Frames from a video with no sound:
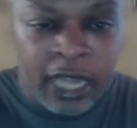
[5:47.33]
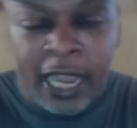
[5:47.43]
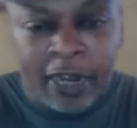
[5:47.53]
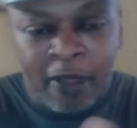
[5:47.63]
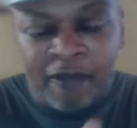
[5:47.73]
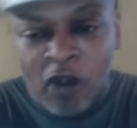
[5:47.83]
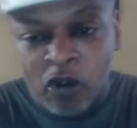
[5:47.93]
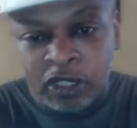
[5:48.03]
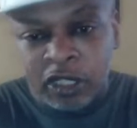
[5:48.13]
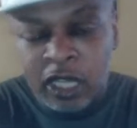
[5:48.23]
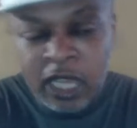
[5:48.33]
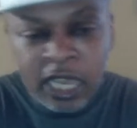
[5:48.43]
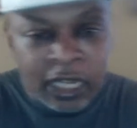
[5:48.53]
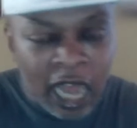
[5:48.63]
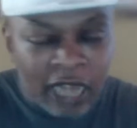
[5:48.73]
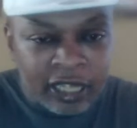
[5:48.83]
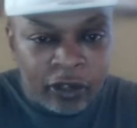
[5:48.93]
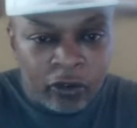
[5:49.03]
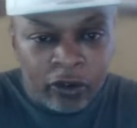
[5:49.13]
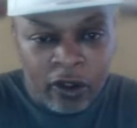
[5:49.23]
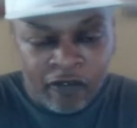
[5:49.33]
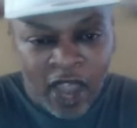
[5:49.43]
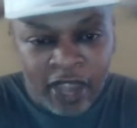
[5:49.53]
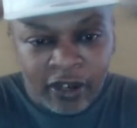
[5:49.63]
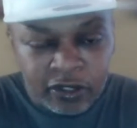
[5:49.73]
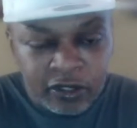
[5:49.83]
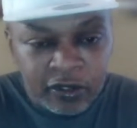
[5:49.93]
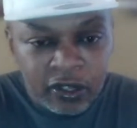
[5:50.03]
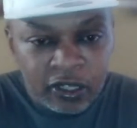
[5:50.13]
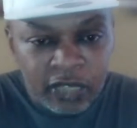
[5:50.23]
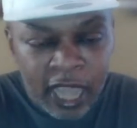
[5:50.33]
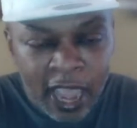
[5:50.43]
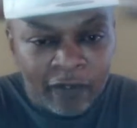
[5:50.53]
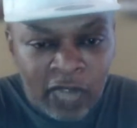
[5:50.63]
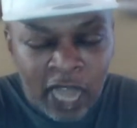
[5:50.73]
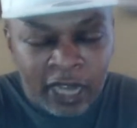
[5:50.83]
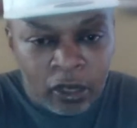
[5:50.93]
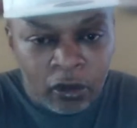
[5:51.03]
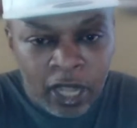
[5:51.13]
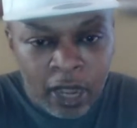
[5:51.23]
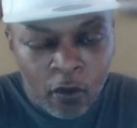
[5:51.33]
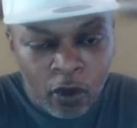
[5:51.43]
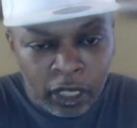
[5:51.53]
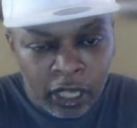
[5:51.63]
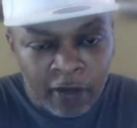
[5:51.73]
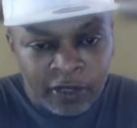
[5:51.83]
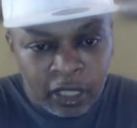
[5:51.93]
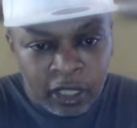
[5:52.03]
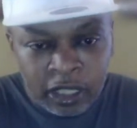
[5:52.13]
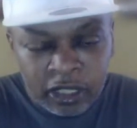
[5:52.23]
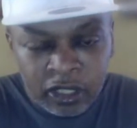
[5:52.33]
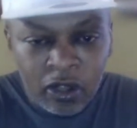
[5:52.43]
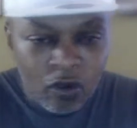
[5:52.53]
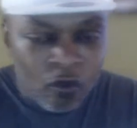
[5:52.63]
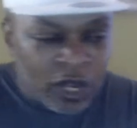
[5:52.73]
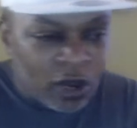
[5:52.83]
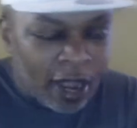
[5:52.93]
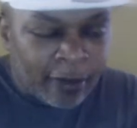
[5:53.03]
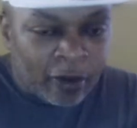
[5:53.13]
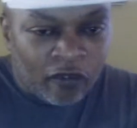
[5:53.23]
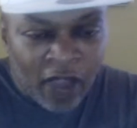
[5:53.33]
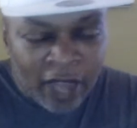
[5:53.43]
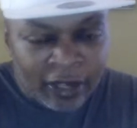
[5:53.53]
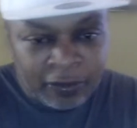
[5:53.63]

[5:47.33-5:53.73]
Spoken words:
They got to be focused and locked in on their fighters. They have to lock in on that. When it comes to us, we don't have no fighter.